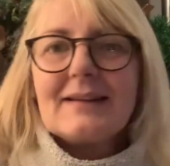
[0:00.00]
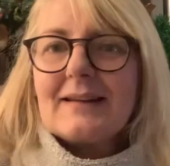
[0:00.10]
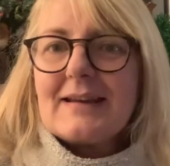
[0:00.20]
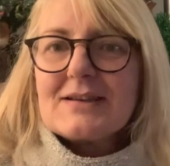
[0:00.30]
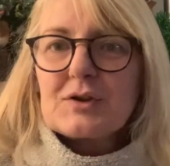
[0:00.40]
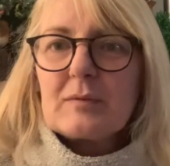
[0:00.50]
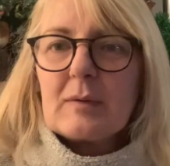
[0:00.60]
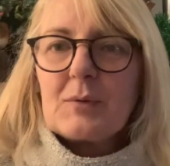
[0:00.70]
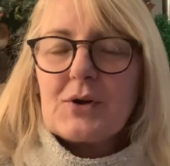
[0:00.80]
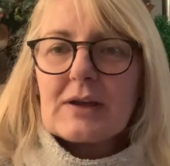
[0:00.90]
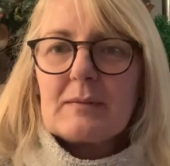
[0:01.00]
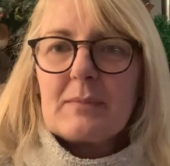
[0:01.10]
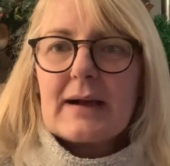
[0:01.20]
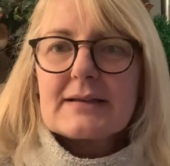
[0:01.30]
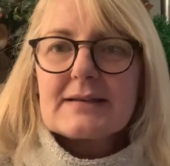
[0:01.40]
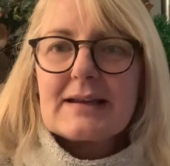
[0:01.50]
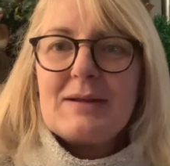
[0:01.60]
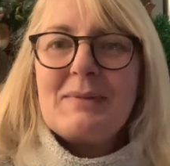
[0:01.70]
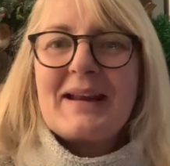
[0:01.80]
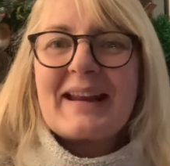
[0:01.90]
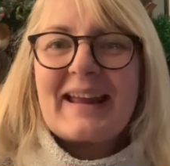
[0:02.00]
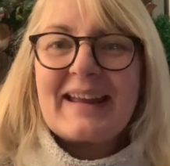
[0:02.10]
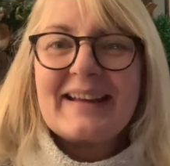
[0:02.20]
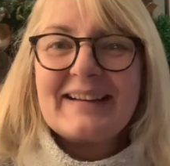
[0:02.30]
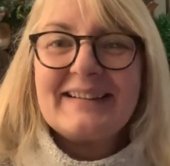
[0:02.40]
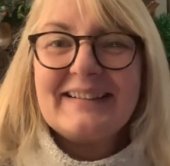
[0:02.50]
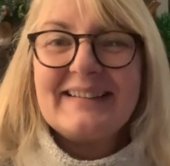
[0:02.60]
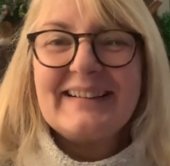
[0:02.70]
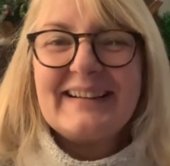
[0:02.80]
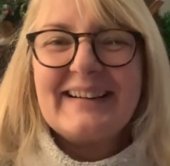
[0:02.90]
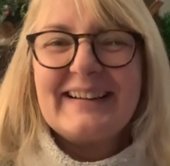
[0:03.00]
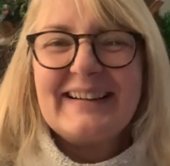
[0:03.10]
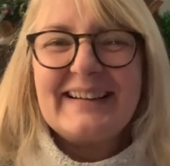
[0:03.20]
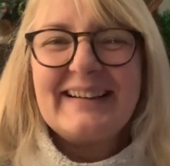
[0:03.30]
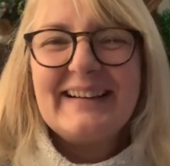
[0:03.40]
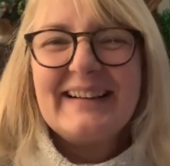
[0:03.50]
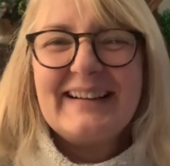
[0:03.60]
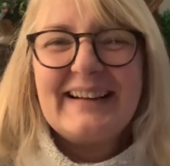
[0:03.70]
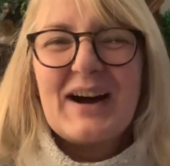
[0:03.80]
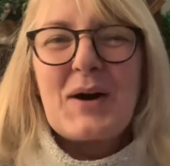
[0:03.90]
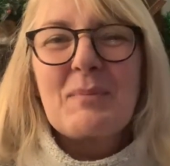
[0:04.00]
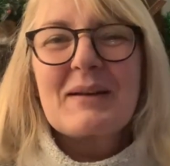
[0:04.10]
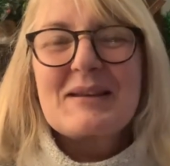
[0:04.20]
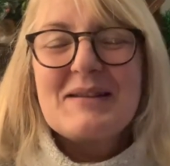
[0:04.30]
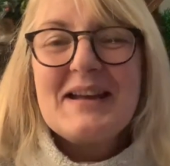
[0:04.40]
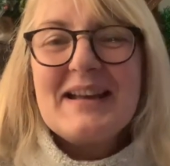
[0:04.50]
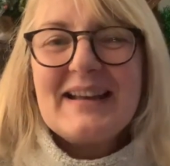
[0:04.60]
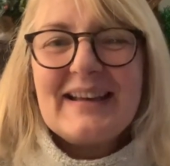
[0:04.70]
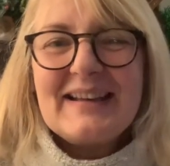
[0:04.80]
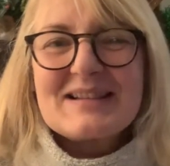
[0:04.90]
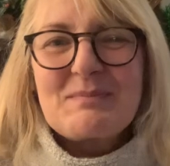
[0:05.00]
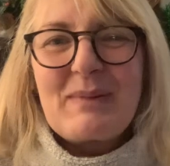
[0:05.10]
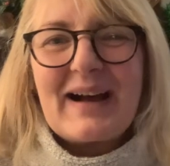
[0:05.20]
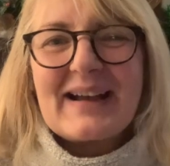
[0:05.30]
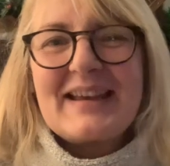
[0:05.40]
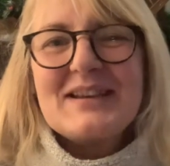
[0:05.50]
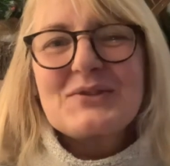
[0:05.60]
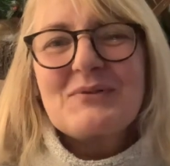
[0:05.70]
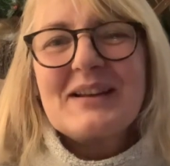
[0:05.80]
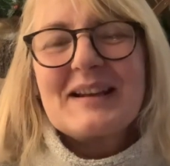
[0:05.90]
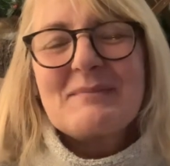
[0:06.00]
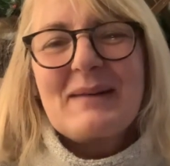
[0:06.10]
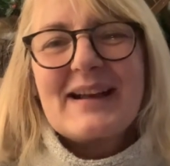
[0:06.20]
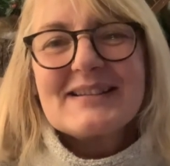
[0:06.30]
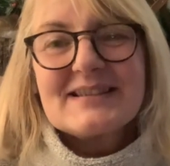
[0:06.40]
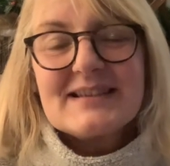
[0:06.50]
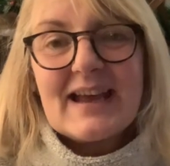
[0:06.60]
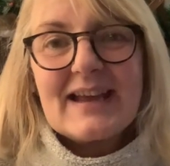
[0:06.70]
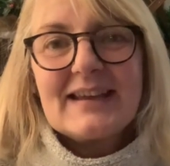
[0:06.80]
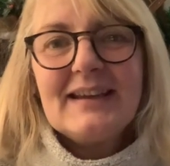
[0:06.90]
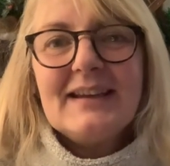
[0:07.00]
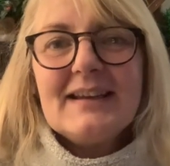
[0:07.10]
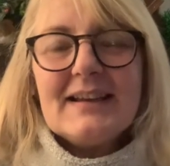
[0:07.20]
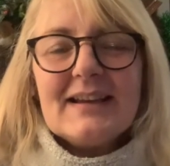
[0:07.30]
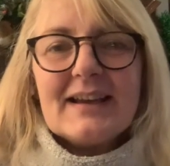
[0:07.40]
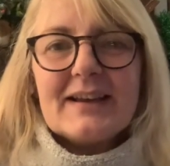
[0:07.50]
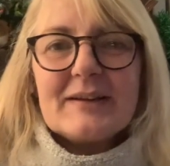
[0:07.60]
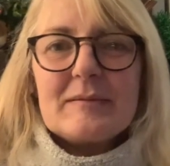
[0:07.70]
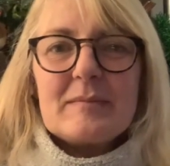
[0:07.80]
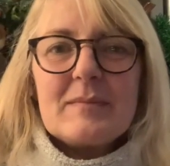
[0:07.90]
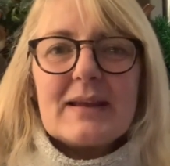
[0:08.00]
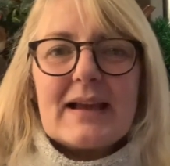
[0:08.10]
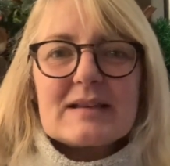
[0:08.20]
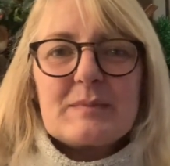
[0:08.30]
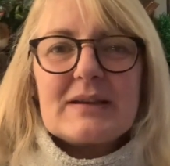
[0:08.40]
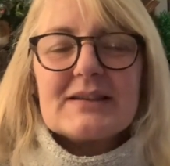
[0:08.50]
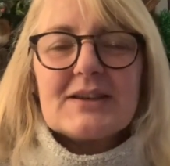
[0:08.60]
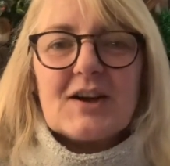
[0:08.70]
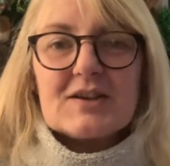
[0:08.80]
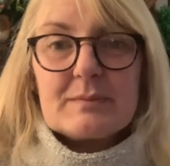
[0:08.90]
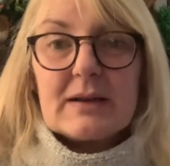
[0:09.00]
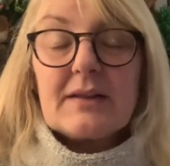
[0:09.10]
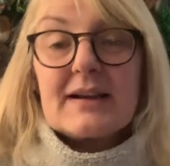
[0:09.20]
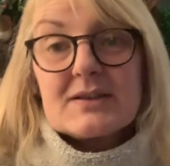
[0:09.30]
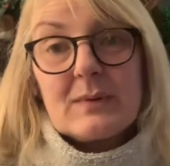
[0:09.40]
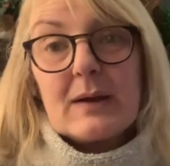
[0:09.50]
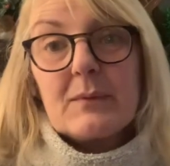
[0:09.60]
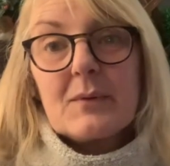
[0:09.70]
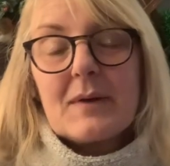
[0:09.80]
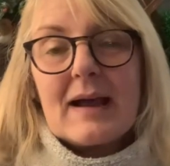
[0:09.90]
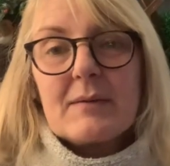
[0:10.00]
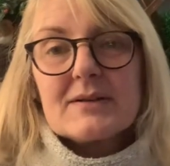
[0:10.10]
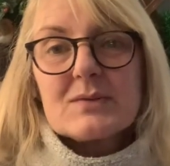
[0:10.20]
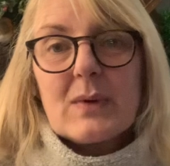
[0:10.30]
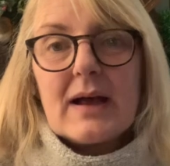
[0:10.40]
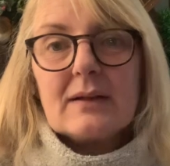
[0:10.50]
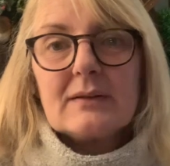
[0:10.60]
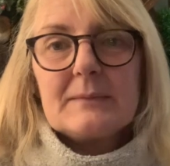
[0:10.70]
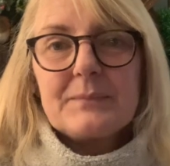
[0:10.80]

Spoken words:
he's going to be walking past in a minute. Hobbly, his back is really bad today. He has been to hospital, that's where we were out as well.